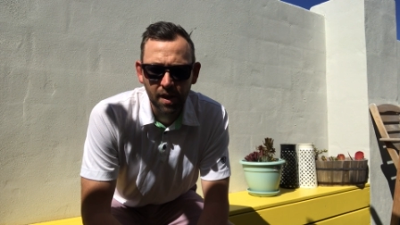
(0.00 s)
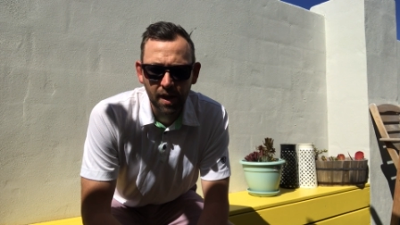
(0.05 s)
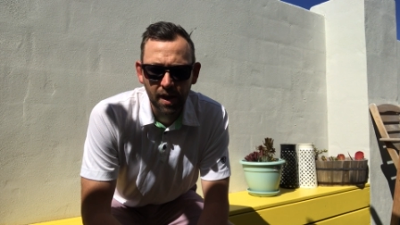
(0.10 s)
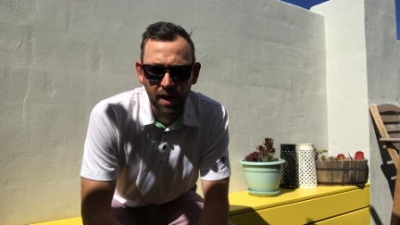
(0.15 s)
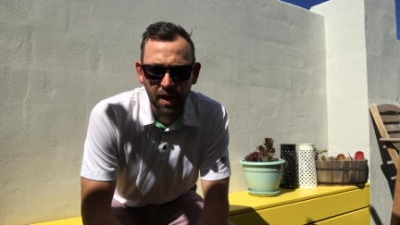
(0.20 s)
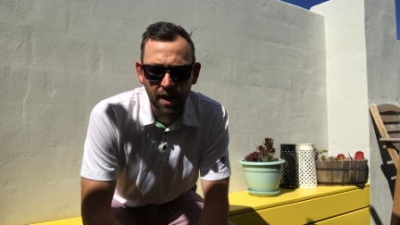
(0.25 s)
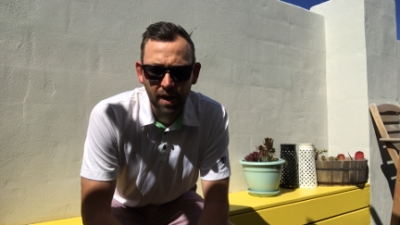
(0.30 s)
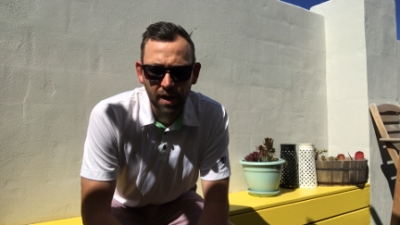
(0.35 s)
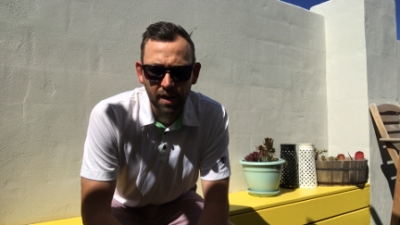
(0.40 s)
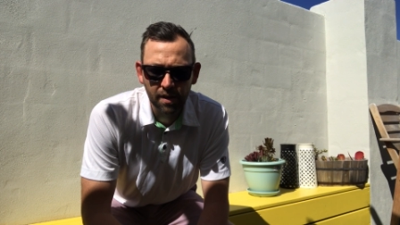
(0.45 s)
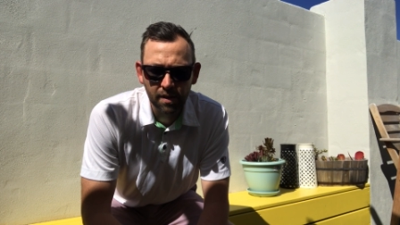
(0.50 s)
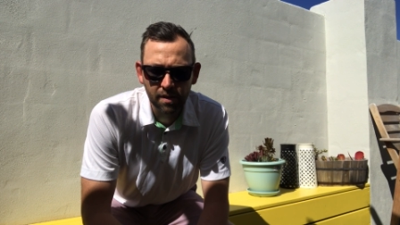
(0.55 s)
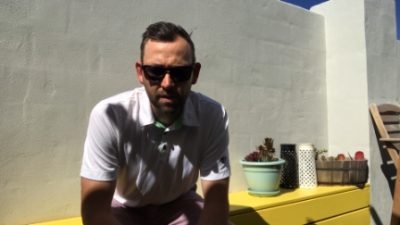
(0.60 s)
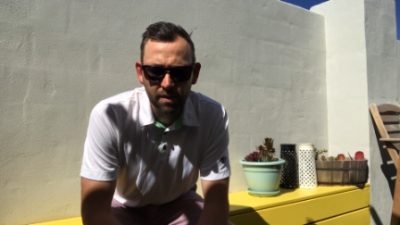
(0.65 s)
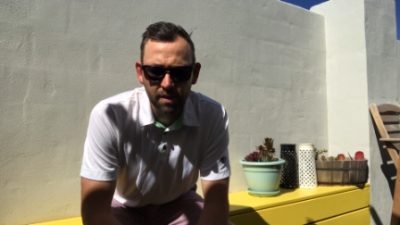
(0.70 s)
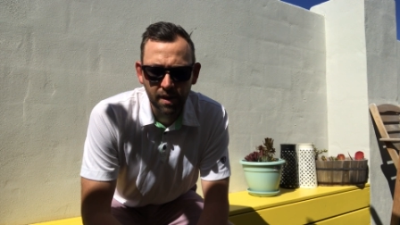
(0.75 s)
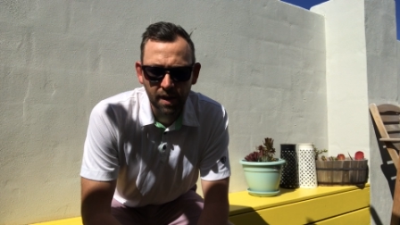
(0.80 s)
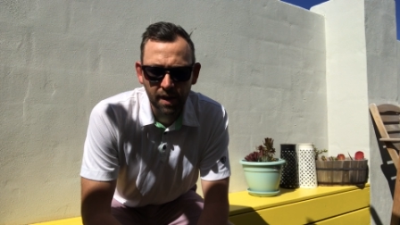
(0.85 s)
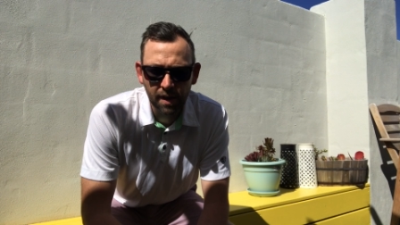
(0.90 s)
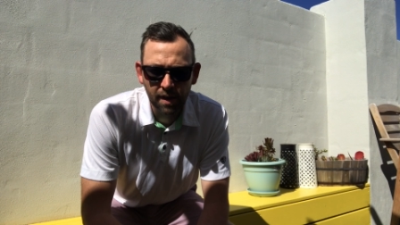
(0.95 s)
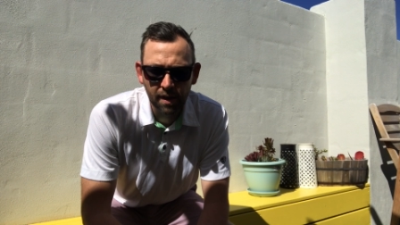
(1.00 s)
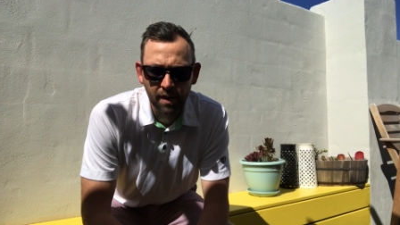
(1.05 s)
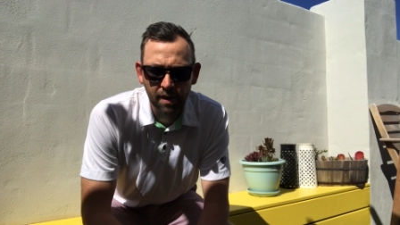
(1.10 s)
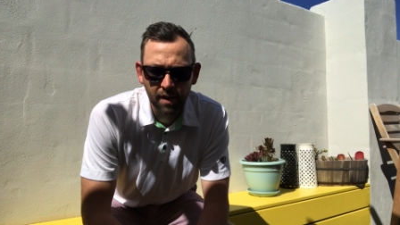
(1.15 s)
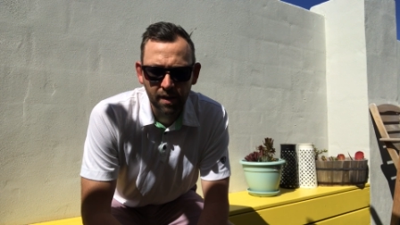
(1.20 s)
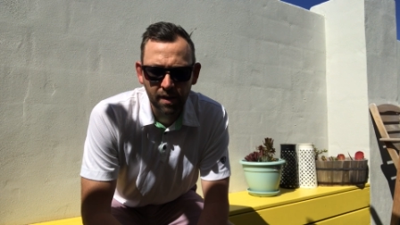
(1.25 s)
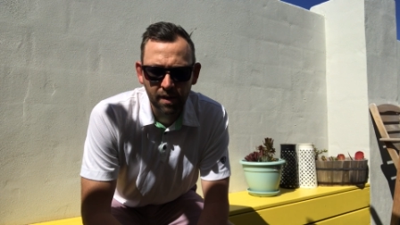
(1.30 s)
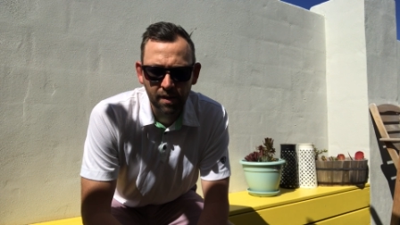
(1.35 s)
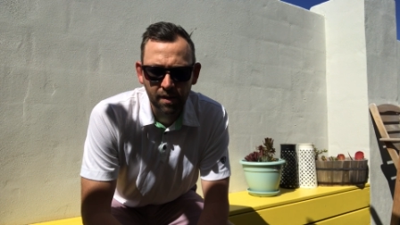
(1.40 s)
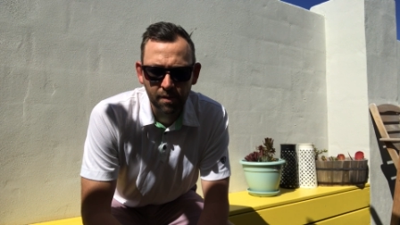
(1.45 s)
uh,
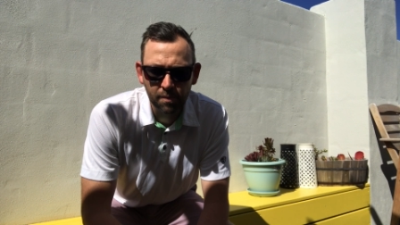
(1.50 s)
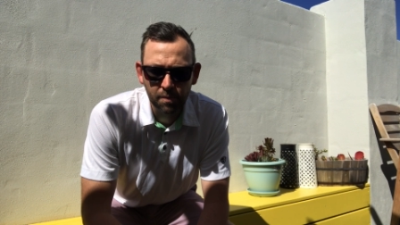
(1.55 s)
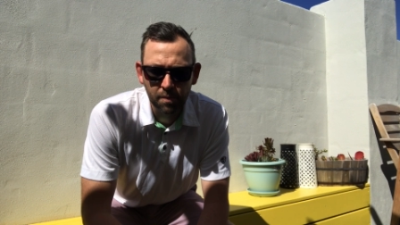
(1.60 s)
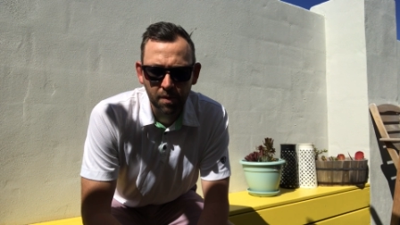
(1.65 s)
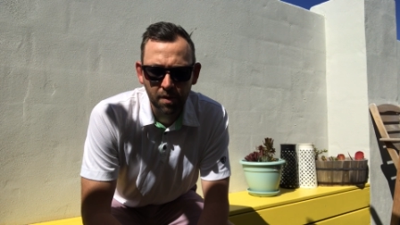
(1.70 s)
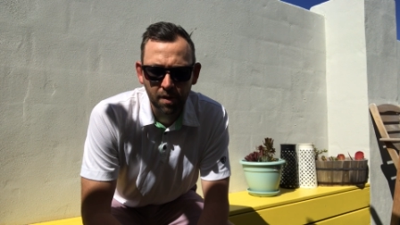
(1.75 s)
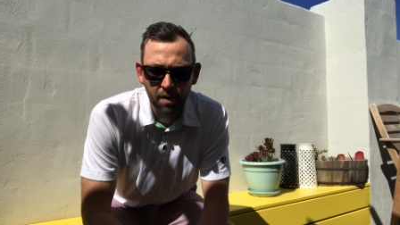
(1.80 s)
yeah, I